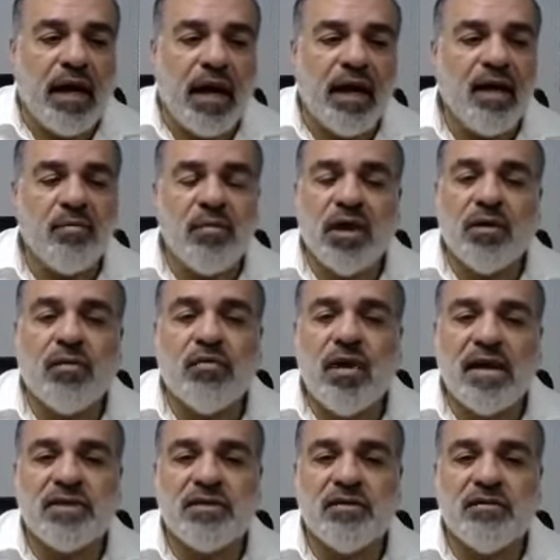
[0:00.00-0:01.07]
I am
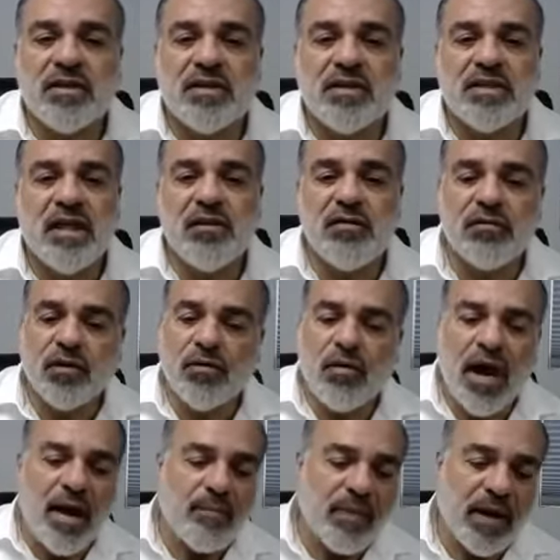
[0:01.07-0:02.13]
aggressive. Instead of
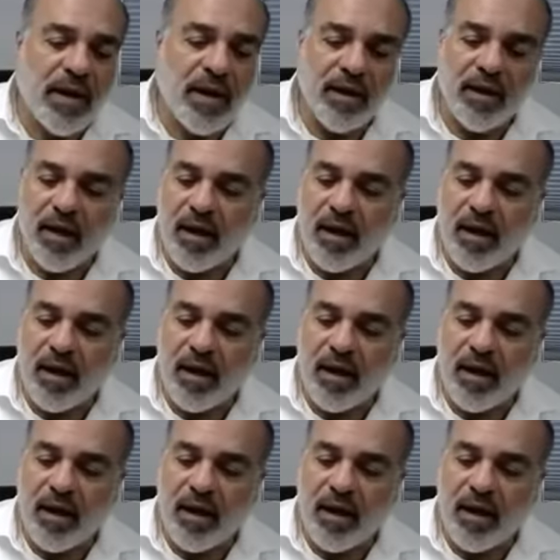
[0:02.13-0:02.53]
grabbing